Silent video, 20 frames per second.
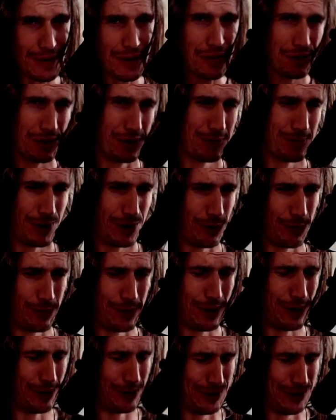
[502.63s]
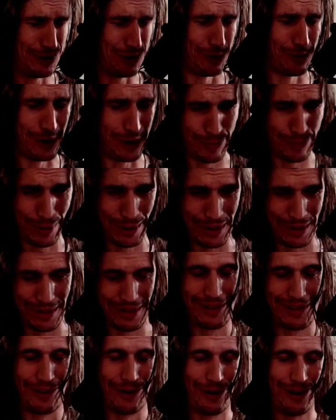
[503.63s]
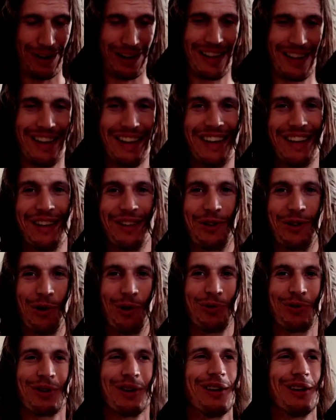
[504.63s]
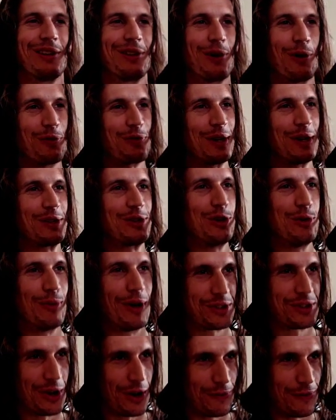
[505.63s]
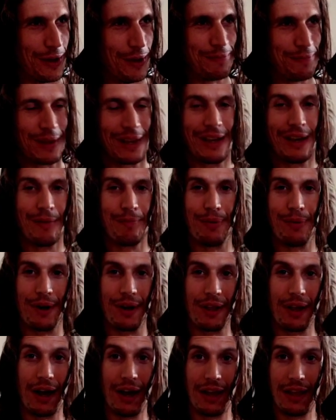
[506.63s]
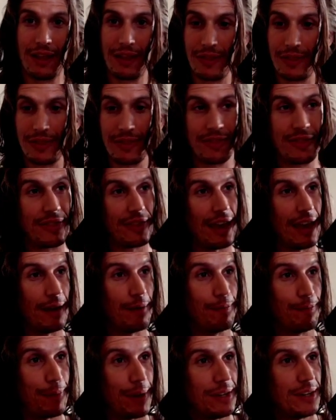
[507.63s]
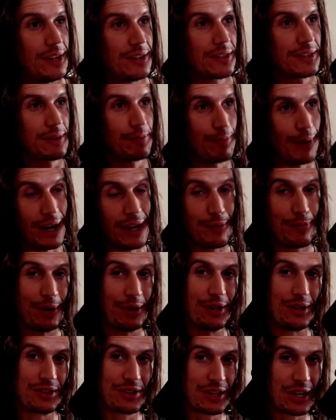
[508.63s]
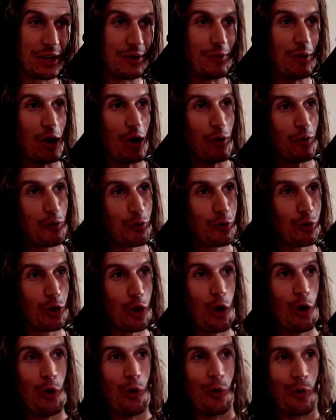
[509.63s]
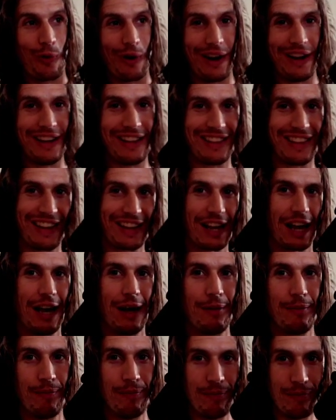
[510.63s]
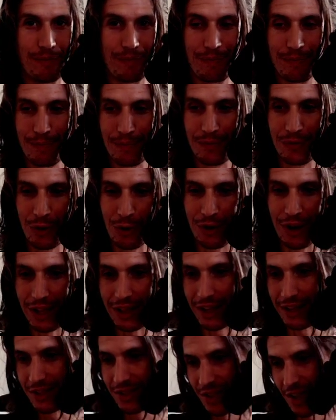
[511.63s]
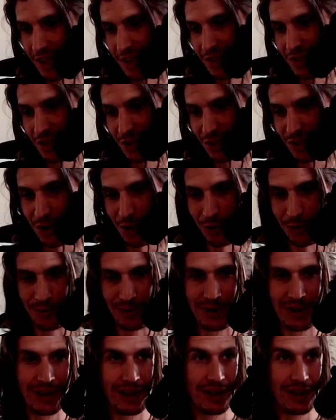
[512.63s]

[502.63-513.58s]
This is my these are my opinions, all right? Don't think too much of them. But and opinions, my opinions can flow, right? Like they're not like set in stone.